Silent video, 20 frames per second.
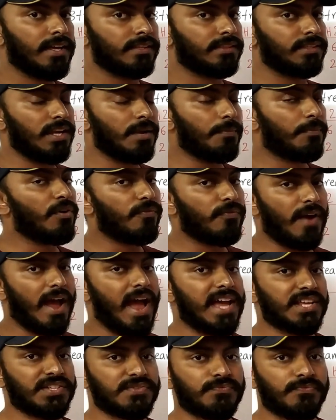The number of
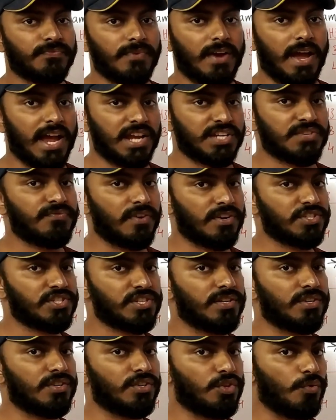hash, hash
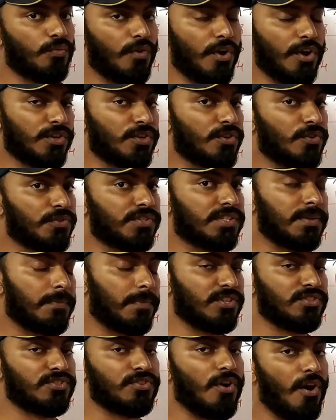function you want to use
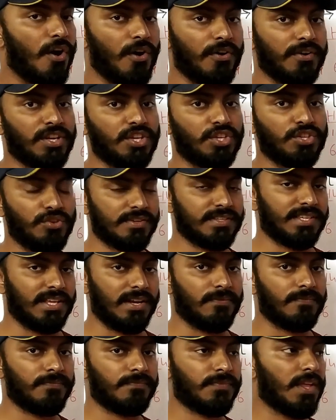depends on
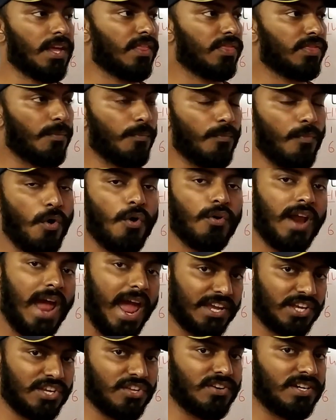yourself. The more
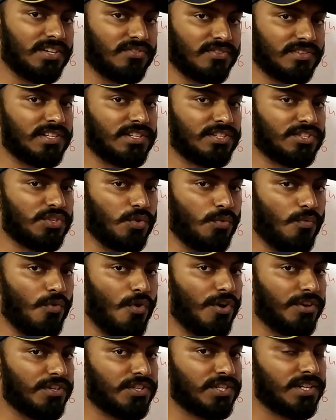accurate results you
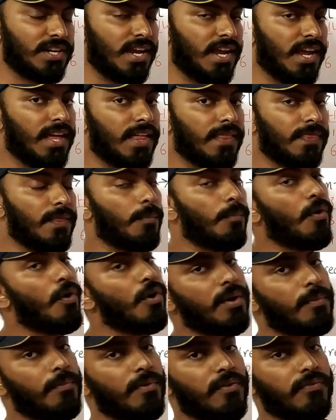want, the
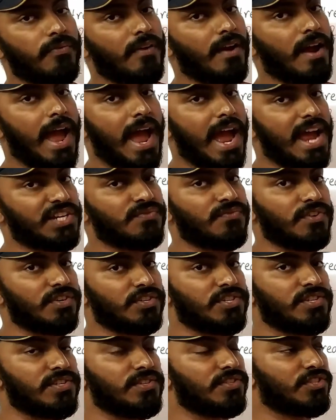more number of hash
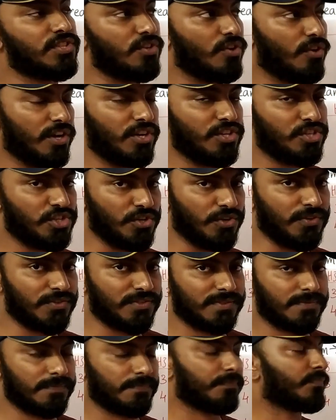functions you're going to
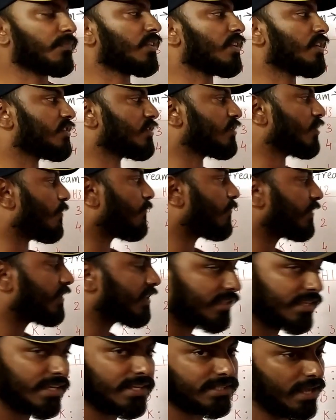choose. So for
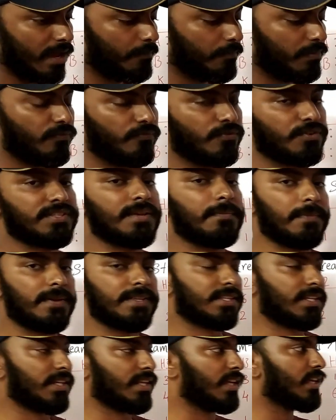this example, for
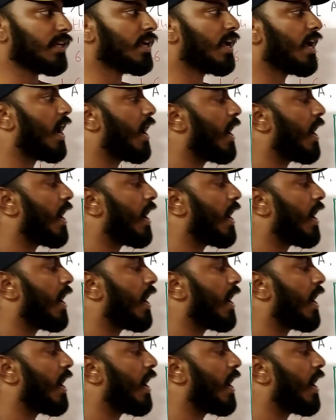simplicity